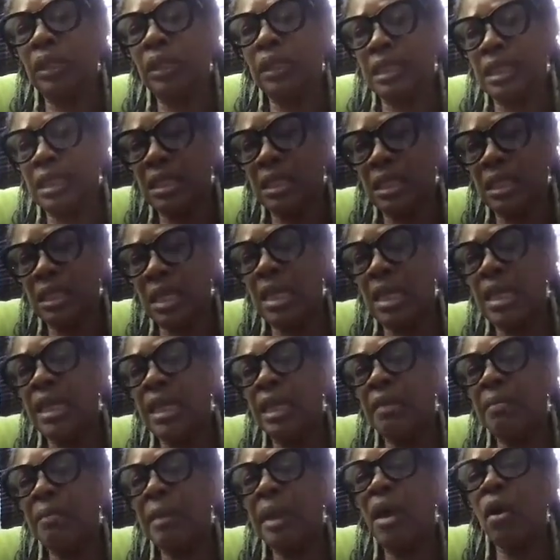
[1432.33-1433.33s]
to see an
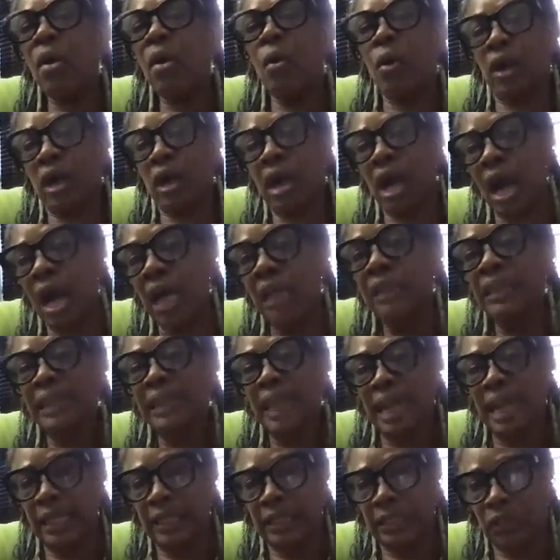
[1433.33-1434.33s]
email or
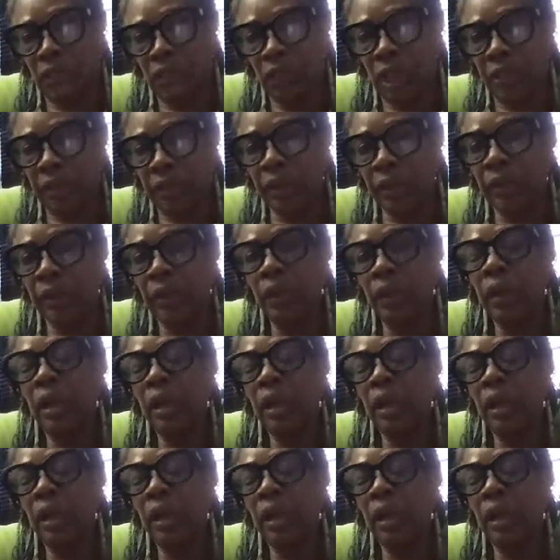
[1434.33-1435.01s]
contact each other.